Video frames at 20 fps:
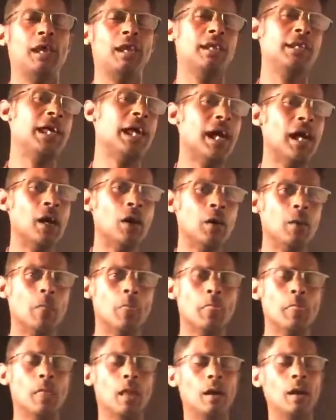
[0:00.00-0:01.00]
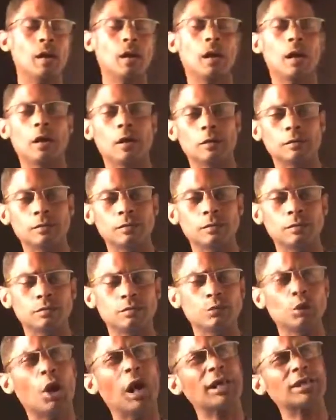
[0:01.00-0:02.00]
Now,
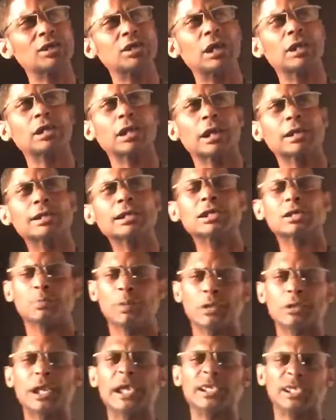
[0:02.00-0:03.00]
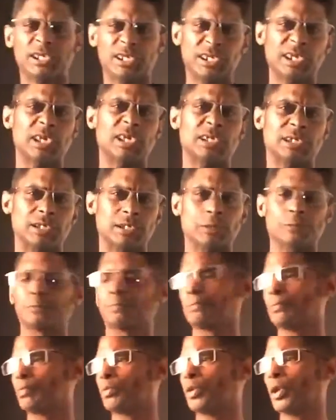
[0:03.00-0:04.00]
no, actually, I think it's about 96.
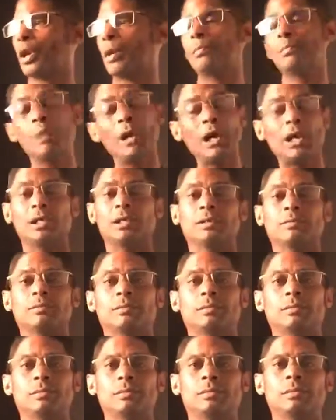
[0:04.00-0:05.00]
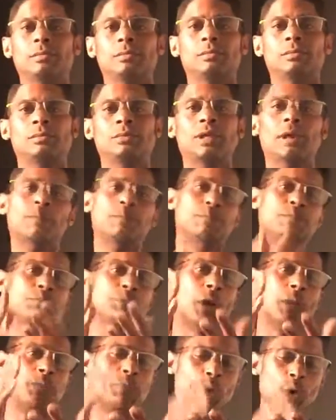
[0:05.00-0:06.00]
But
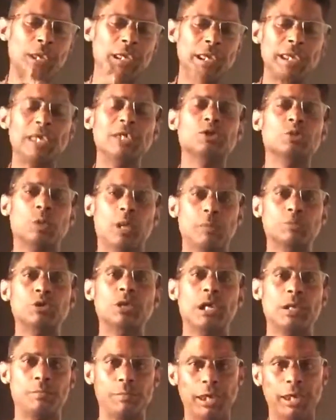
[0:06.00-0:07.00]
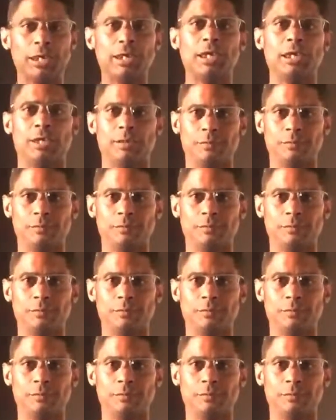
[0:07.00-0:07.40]
the point here is what I'm trying to make here.